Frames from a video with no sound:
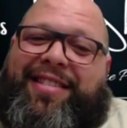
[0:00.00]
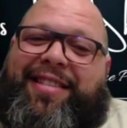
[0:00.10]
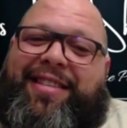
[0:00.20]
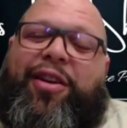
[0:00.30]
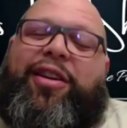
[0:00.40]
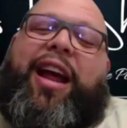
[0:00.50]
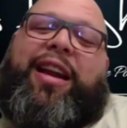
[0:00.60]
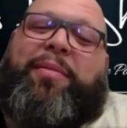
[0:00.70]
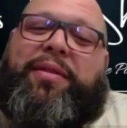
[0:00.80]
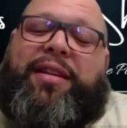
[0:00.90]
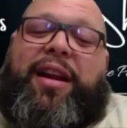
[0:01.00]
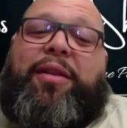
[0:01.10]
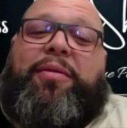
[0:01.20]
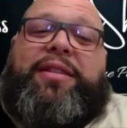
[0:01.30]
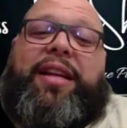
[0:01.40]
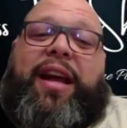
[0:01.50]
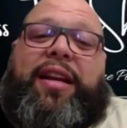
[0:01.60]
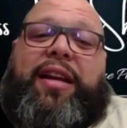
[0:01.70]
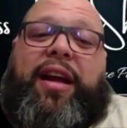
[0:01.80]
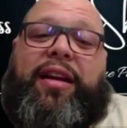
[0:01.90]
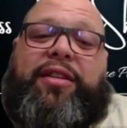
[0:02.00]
Or 90%. I don't want to say 99